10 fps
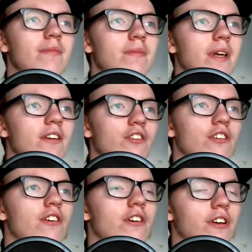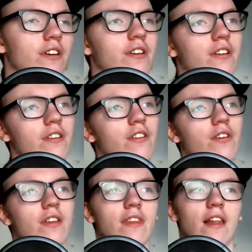Make sure to
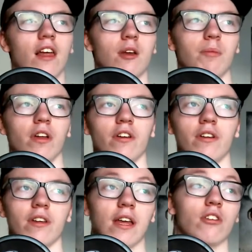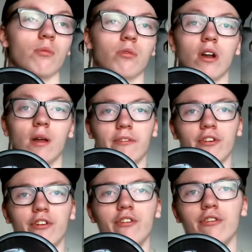hit that like button and subscribe if
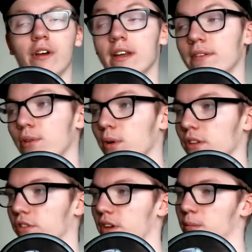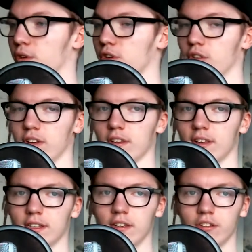you're new, and if you want to see more content
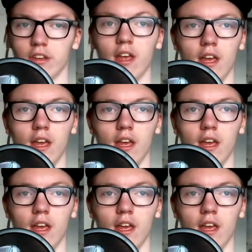like this,